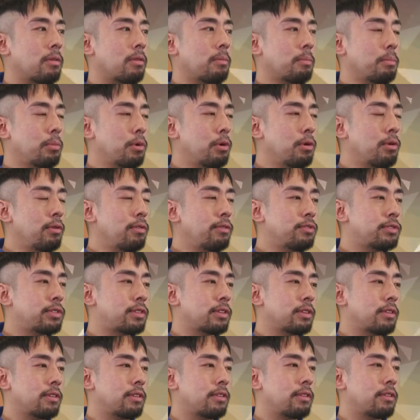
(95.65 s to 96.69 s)

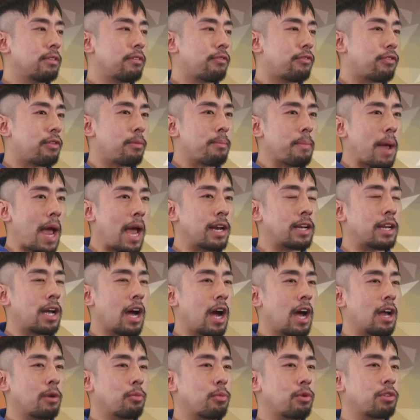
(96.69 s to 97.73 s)
moves for
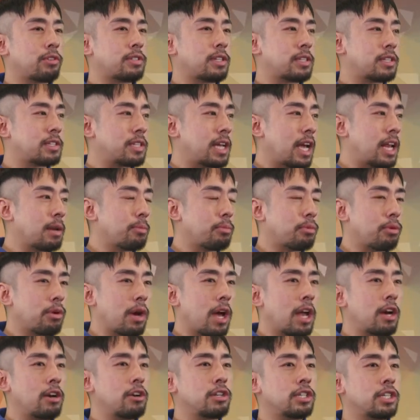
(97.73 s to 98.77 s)
mankind with sustainable
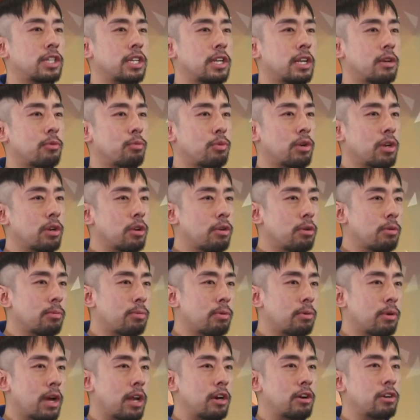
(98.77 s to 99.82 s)
energy and
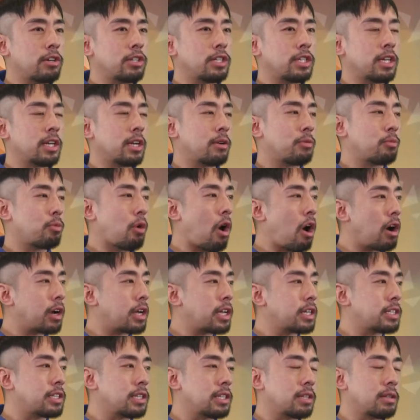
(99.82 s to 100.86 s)
renewable energy and
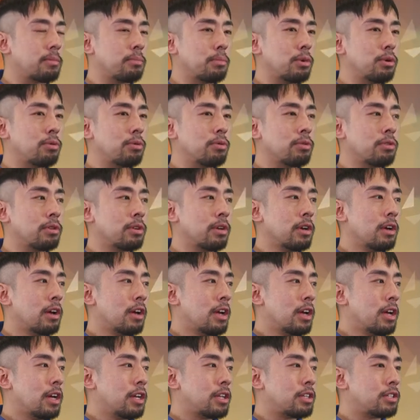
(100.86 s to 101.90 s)
rockets in the moon.
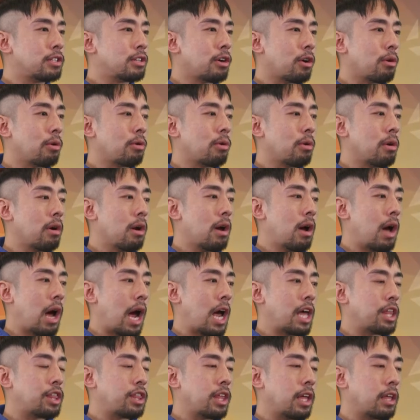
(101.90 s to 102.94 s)
So
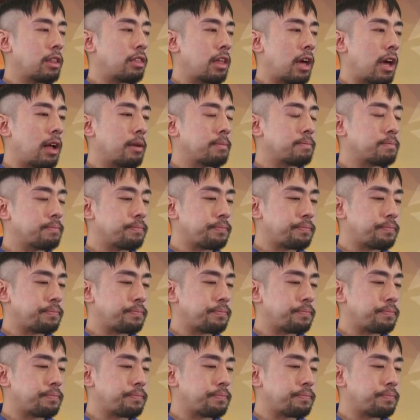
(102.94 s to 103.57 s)
I think that,